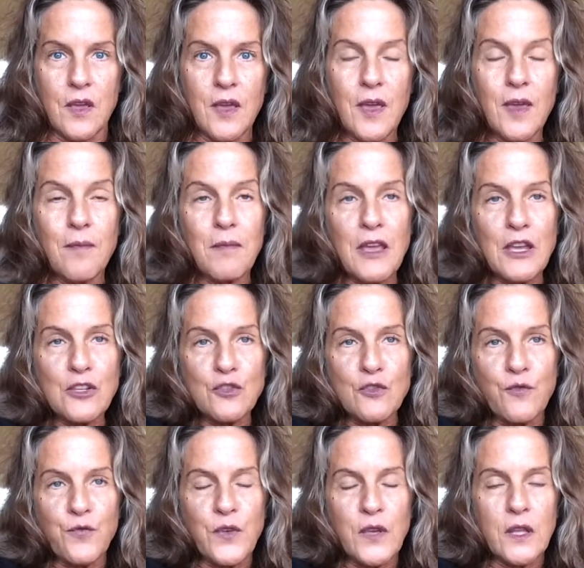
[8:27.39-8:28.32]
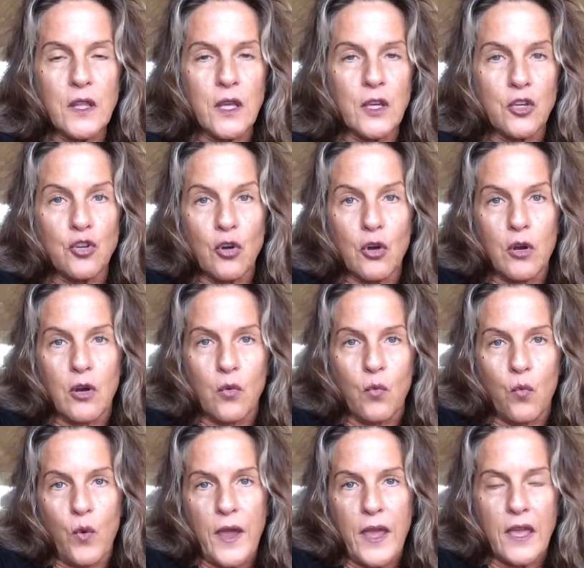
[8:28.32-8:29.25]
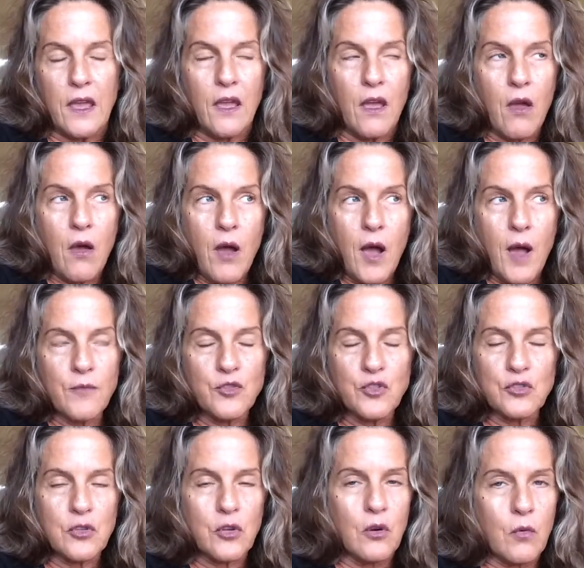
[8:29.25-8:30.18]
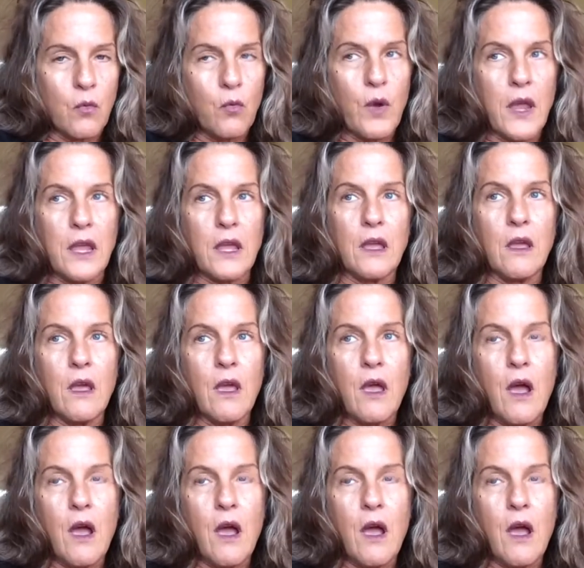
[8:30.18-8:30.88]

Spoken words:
It makes you feel like you're going to wait. I'm just going to wait.